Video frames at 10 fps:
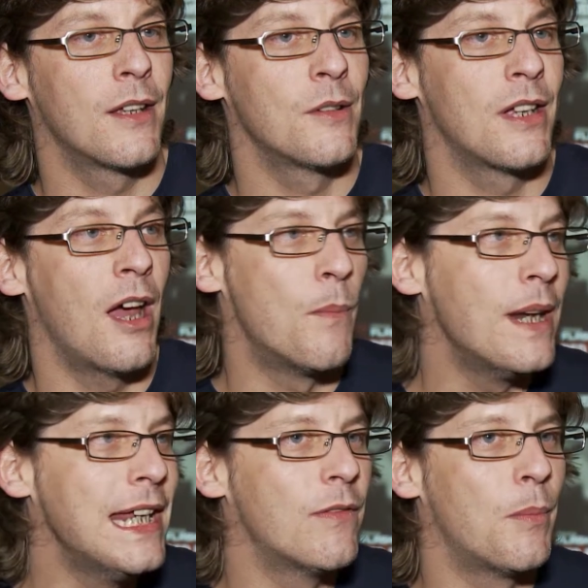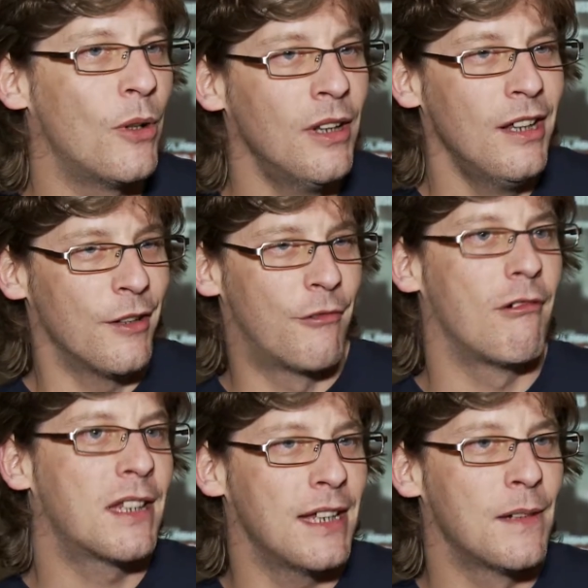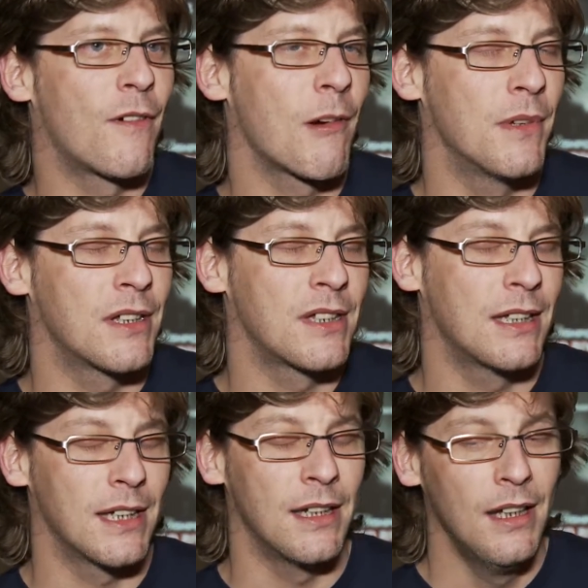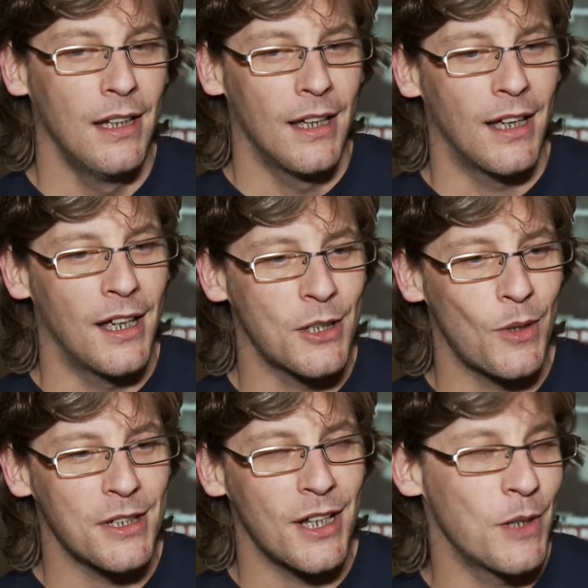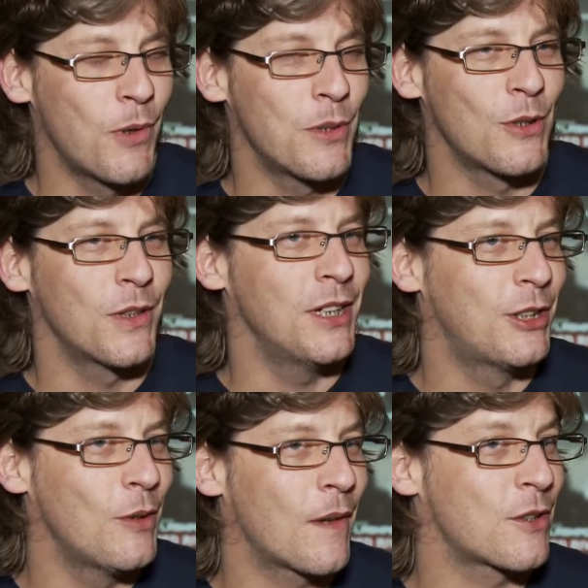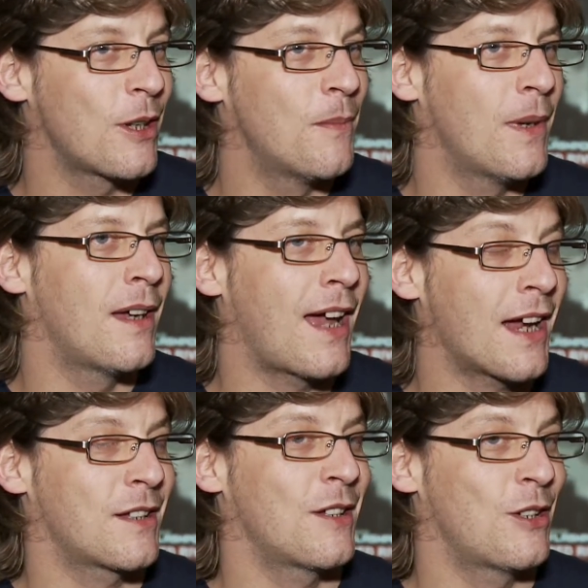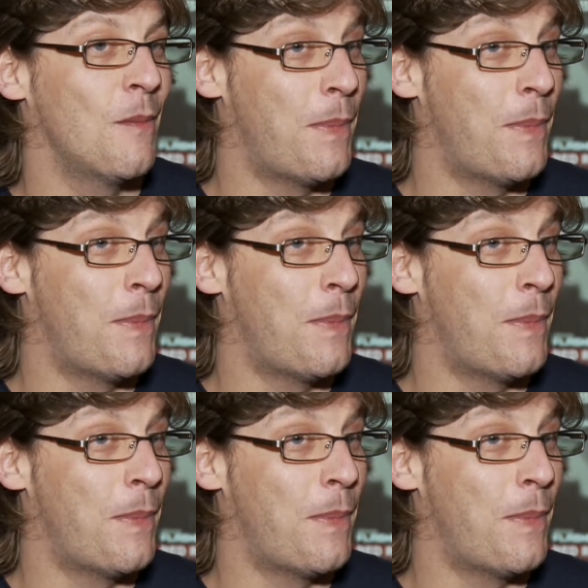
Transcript: those a believable, gritty environment to sit in. As well as that, you probably saw that you do have some access to